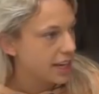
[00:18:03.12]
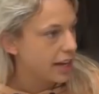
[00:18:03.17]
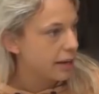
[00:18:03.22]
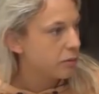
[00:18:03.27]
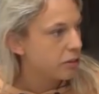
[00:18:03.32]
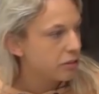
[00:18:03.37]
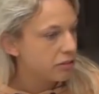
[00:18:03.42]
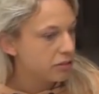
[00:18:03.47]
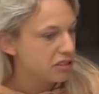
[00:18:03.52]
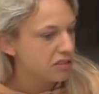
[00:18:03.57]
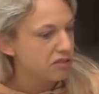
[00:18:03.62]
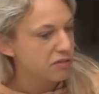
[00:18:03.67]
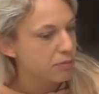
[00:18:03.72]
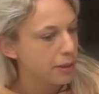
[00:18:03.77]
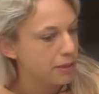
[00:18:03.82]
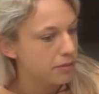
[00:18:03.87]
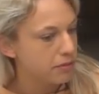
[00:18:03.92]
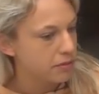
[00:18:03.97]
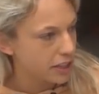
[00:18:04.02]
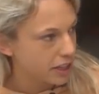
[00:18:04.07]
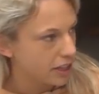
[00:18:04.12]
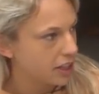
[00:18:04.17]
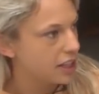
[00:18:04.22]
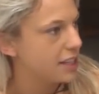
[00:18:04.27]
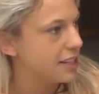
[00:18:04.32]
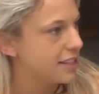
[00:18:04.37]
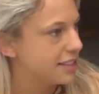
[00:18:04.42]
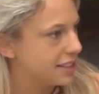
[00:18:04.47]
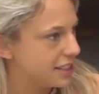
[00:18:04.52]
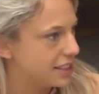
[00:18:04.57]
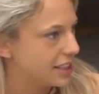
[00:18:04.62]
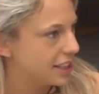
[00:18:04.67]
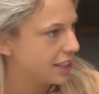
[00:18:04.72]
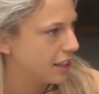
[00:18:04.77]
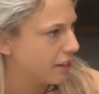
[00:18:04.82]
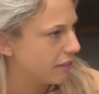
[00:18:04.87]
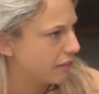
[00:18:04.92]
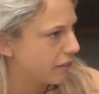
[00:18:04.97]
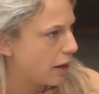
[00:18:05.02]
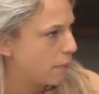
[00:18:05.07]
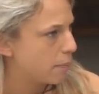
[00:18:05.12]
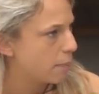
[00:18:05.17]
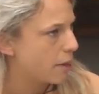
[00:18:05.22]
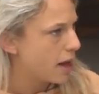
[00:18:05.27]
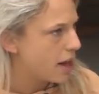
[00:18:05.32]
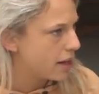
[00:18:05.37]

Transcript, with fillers: time it would have been very easy to give up